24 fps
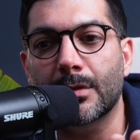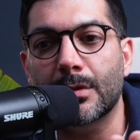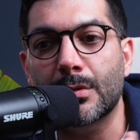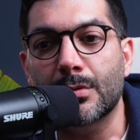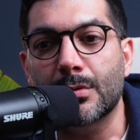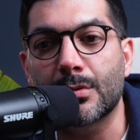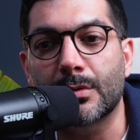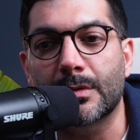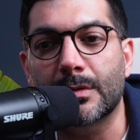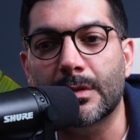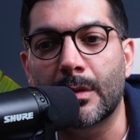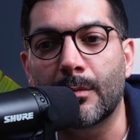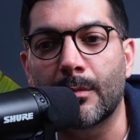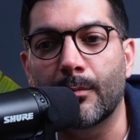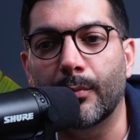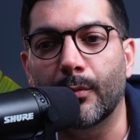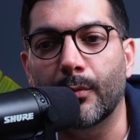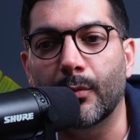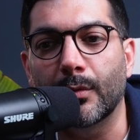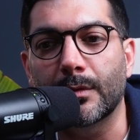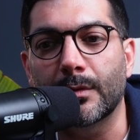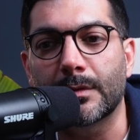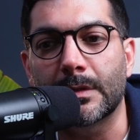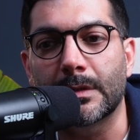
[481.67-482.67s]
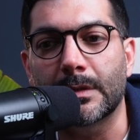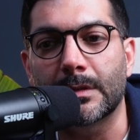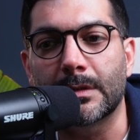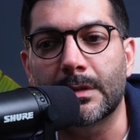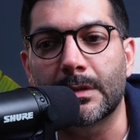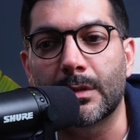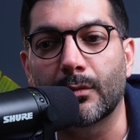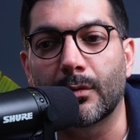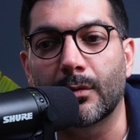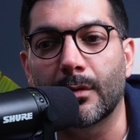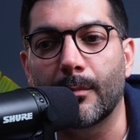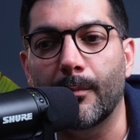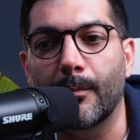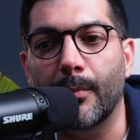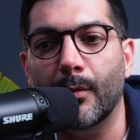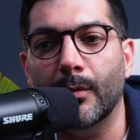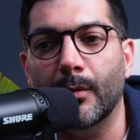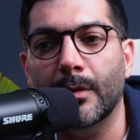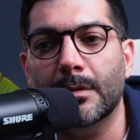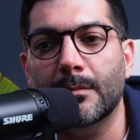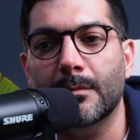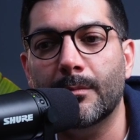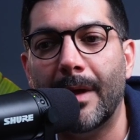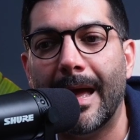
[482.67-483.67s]
You just import this new
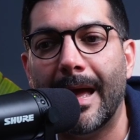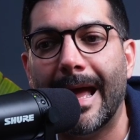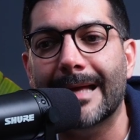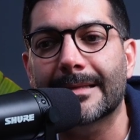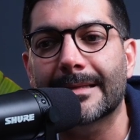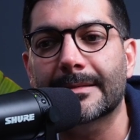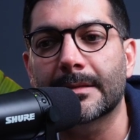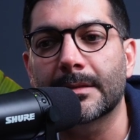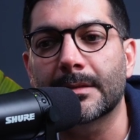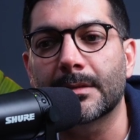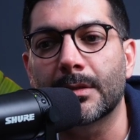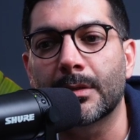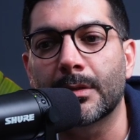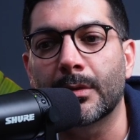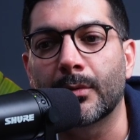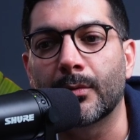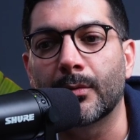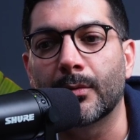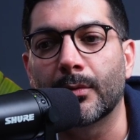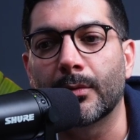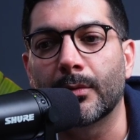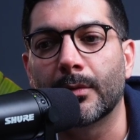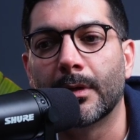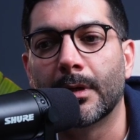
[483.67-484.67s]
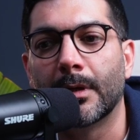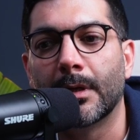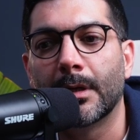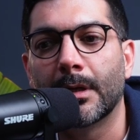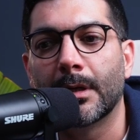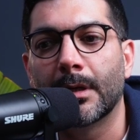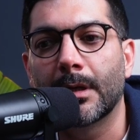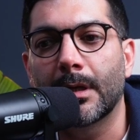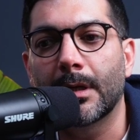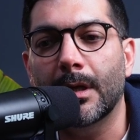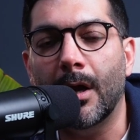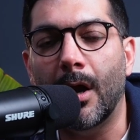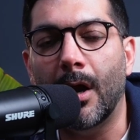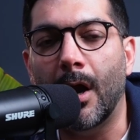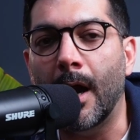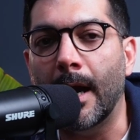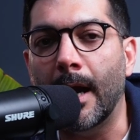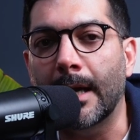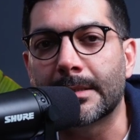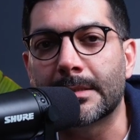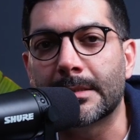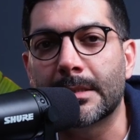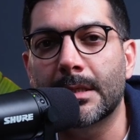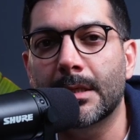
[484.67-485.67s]
component, pass it your
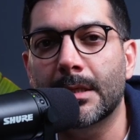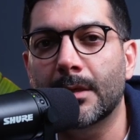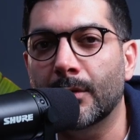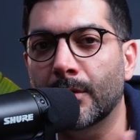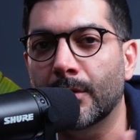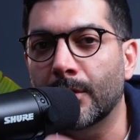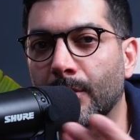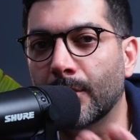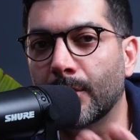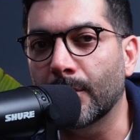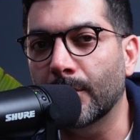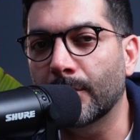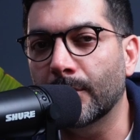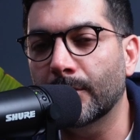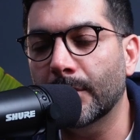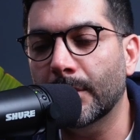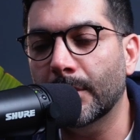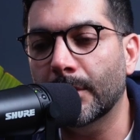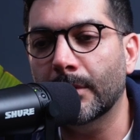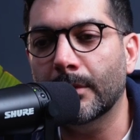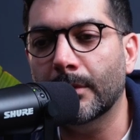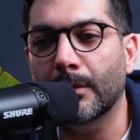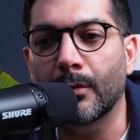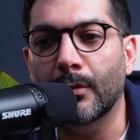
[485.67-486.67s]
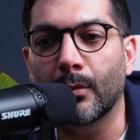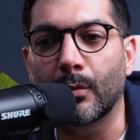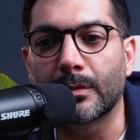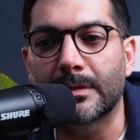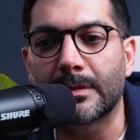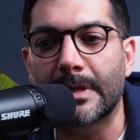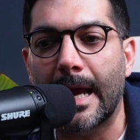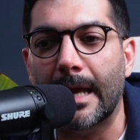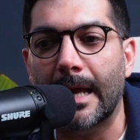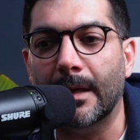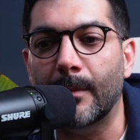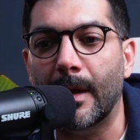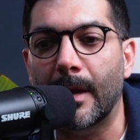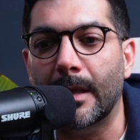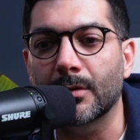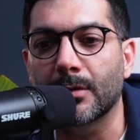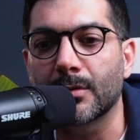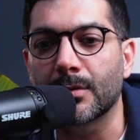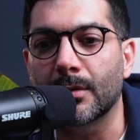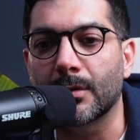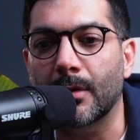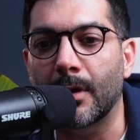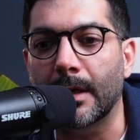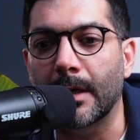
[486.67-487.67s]
ID, your Google Tag
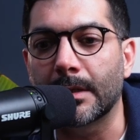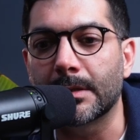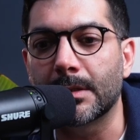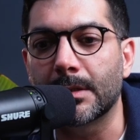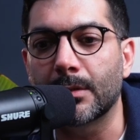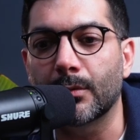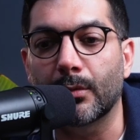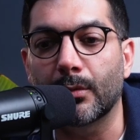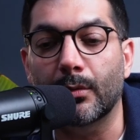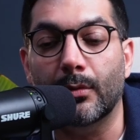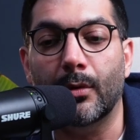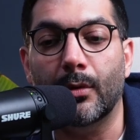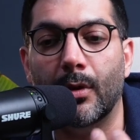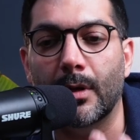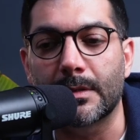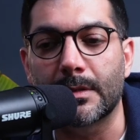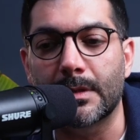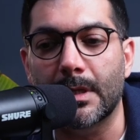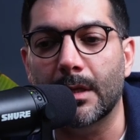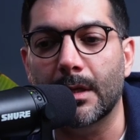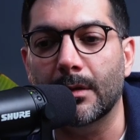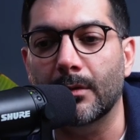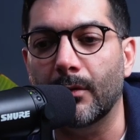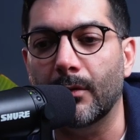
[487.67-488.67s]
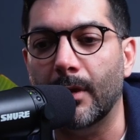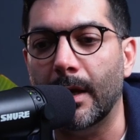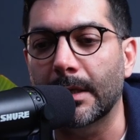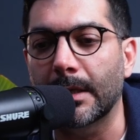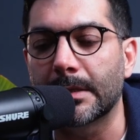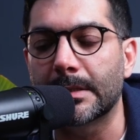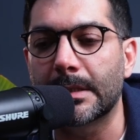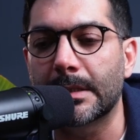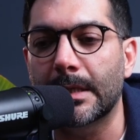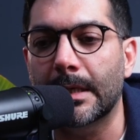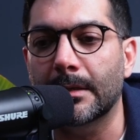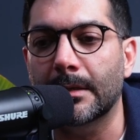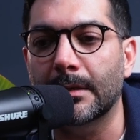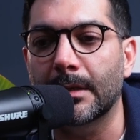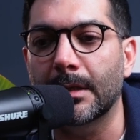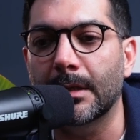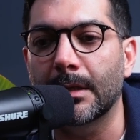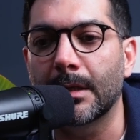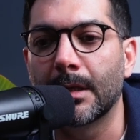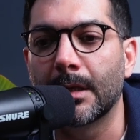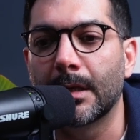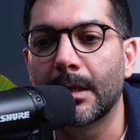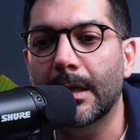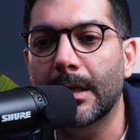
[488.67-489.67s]
Manager ID or container ID, and then
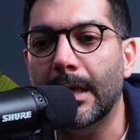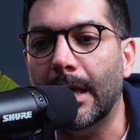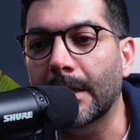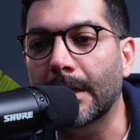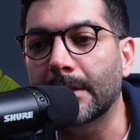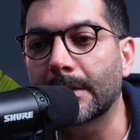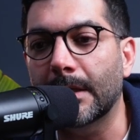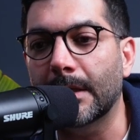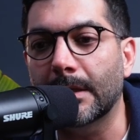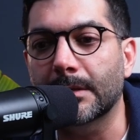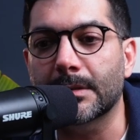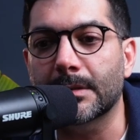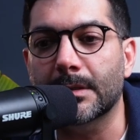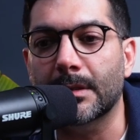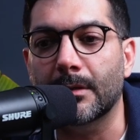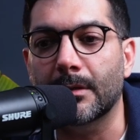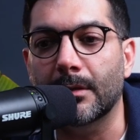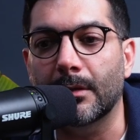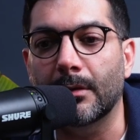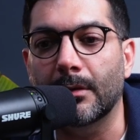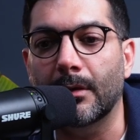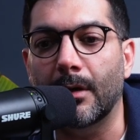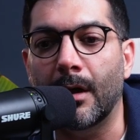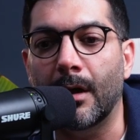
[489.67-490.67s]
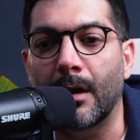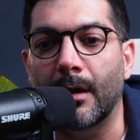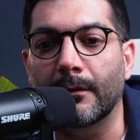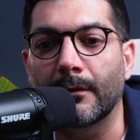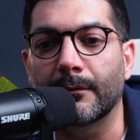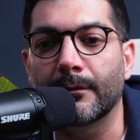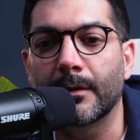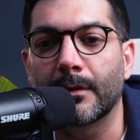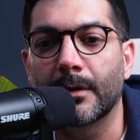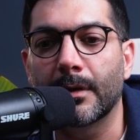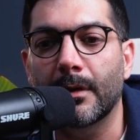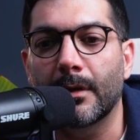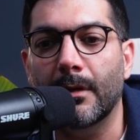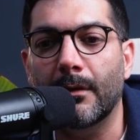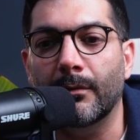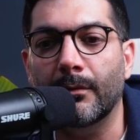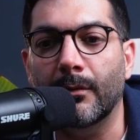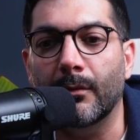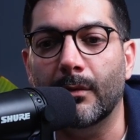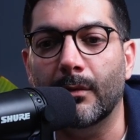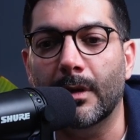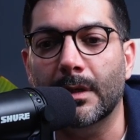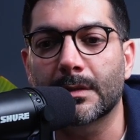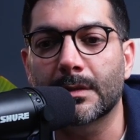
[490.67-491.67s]
it takes care of the
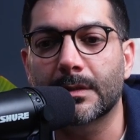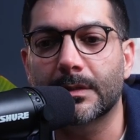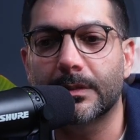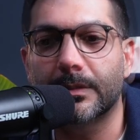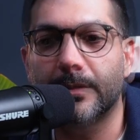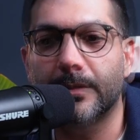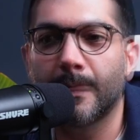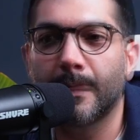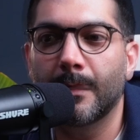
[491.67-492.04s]
rest.